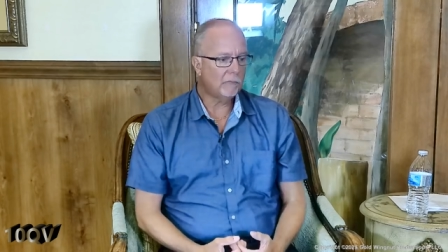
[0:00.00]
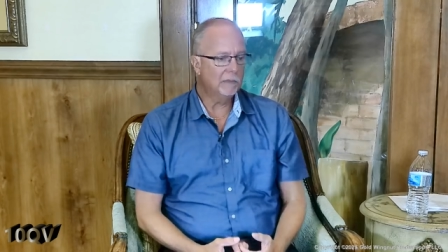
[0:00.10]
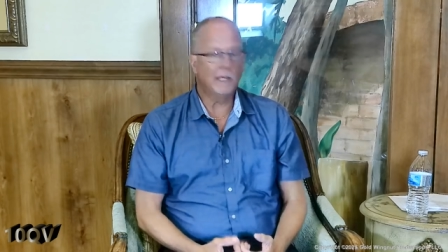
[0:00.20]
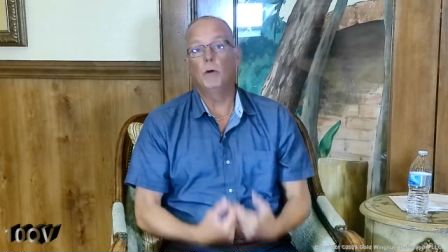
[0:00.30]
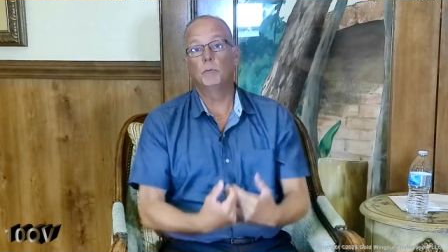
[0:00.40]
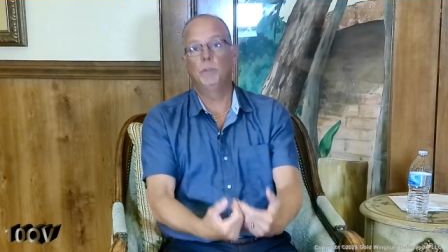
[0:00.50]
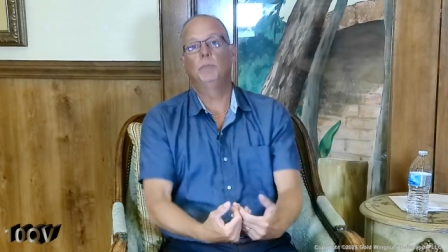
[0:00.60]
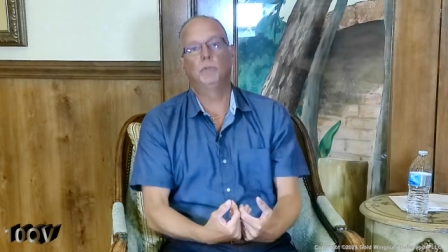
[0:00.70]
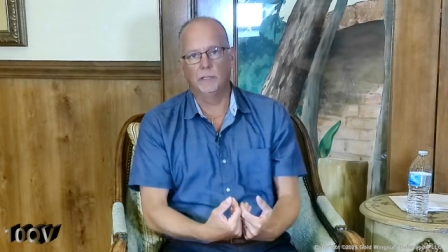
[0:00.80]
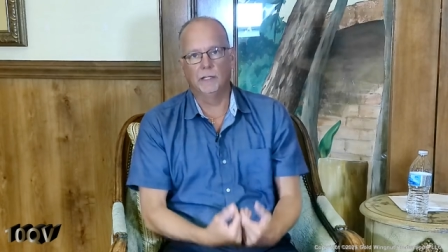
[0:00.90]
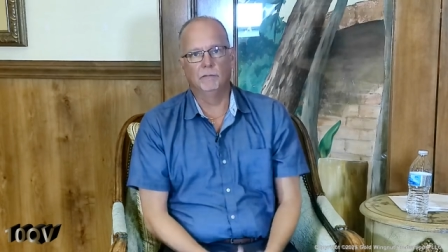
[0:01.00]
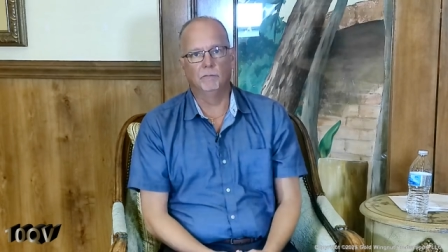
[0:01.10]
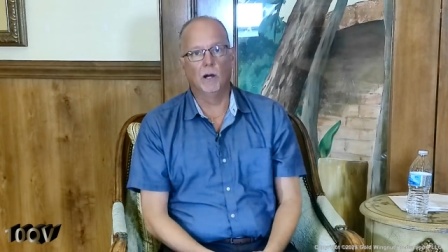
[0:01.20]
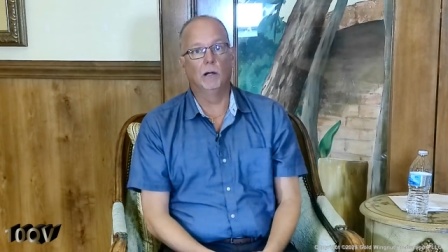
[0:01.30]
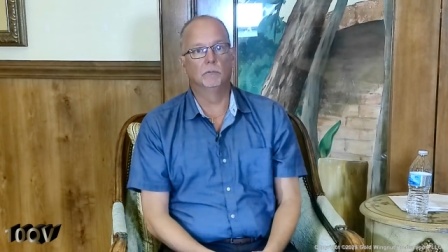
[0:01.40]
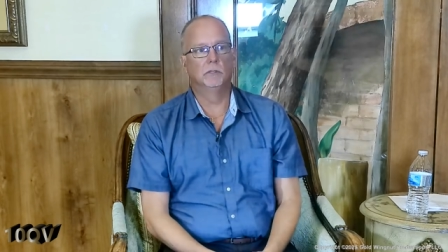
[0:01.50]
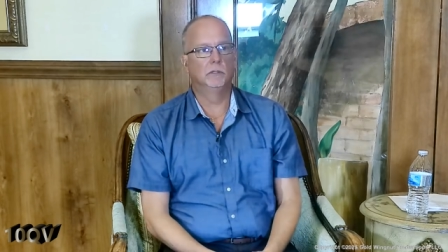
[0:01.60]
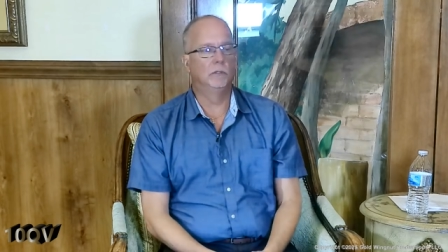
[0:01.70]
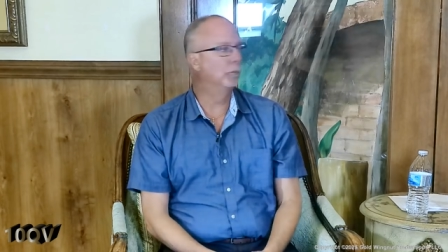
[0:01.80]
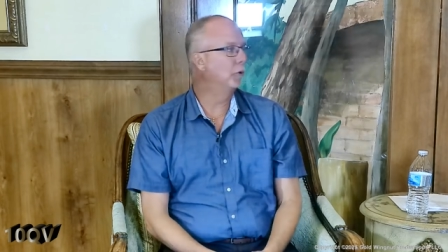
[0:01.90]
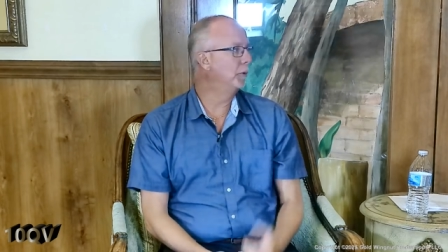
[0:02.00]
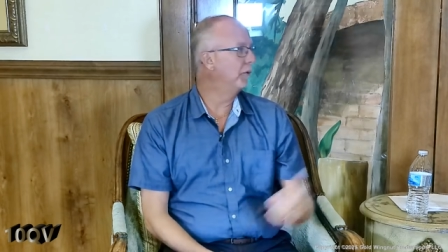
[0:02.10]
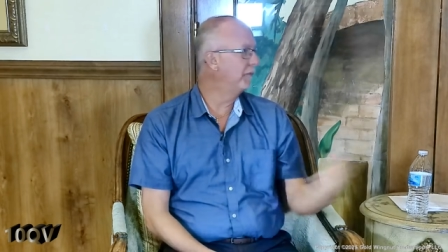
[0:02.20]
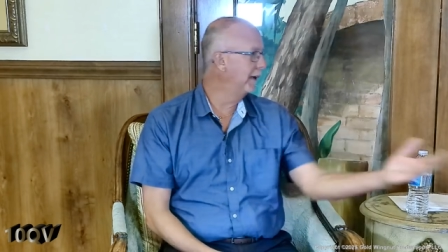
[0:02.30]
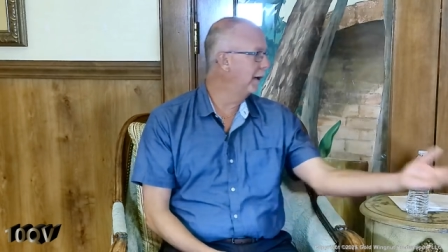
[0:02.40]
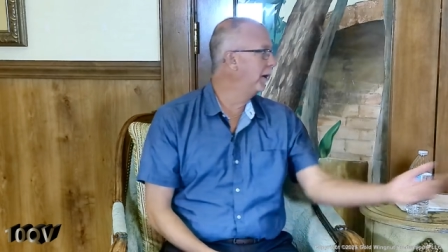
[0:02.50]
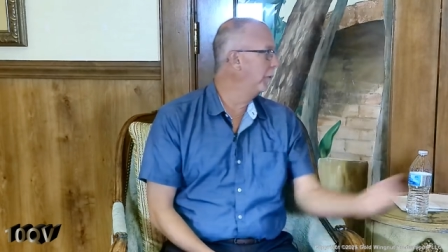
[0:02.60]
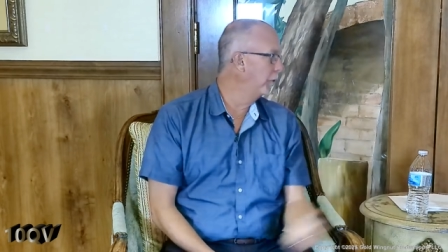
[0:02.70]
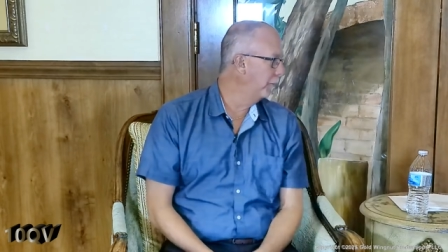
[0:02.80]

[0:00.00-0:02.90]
that helps people to get involved. You know, most people find out by word of